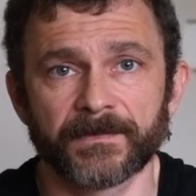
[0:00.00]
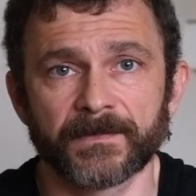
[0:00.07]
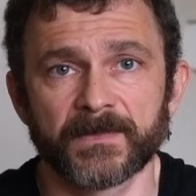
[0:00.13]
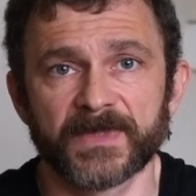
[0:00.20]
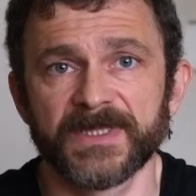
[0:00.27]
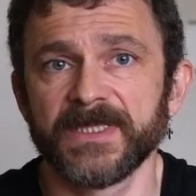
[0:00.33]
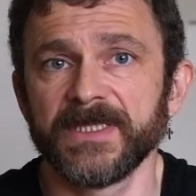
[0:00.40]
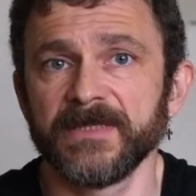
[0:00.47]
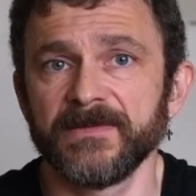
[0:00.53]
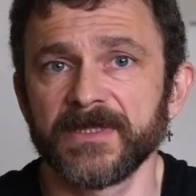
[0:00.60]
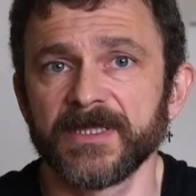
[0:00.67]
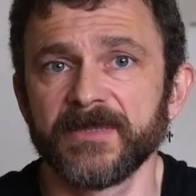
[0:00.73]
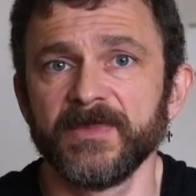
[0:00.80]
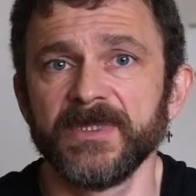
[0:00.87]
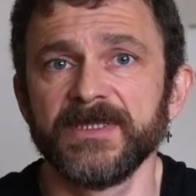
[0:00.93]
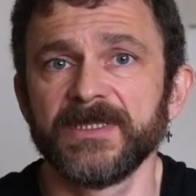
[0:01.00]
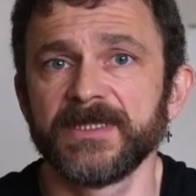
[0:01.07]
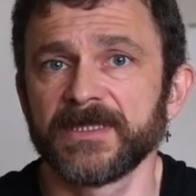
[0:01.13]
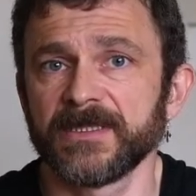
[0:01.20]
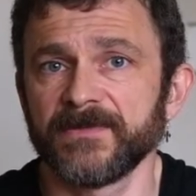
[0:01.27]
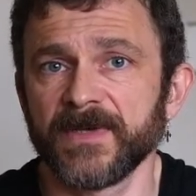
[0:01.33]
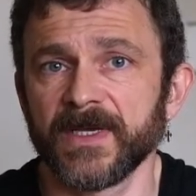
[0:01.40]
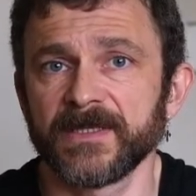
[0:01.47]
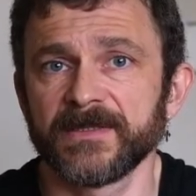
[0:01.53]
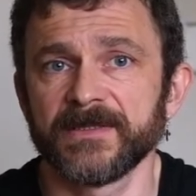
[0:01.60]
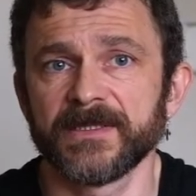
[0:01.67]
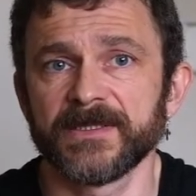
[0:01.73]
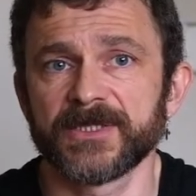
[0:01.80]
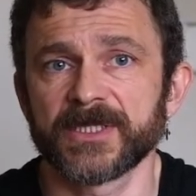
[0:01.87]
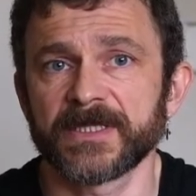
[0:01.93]
but they never admit that in fact
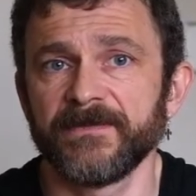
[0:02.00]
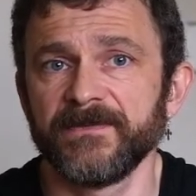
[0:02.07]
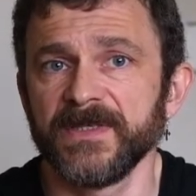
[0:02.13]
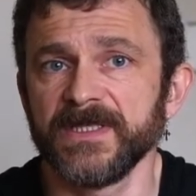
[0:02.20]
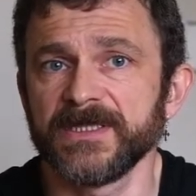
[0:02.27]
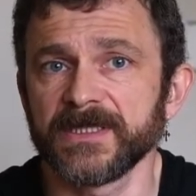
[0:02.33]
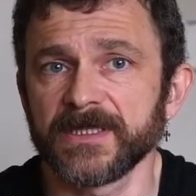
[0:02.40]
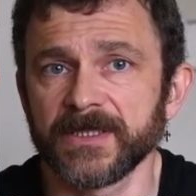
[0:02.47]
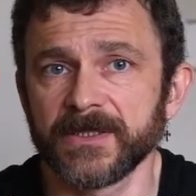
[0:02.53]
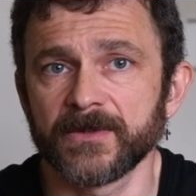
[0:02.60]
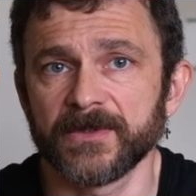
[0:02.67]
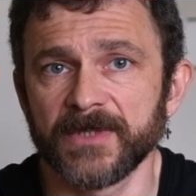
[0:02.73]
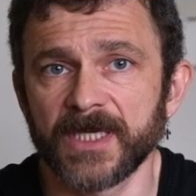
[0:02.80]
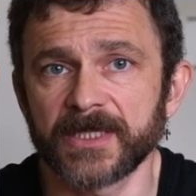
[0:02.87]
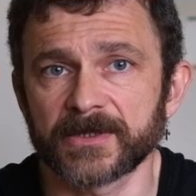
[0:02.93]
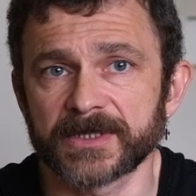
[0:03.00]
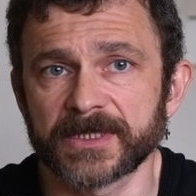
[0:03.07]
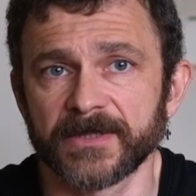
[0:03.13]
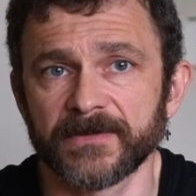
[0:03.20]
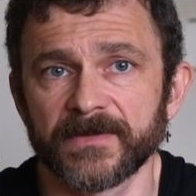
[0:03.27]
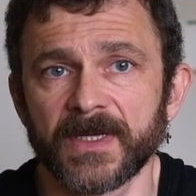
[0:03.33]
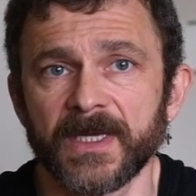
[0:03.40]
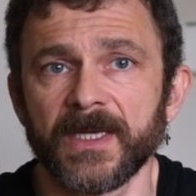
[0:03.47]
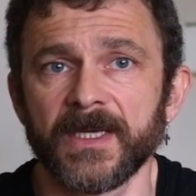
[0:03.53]
they are just feeding you a narrative,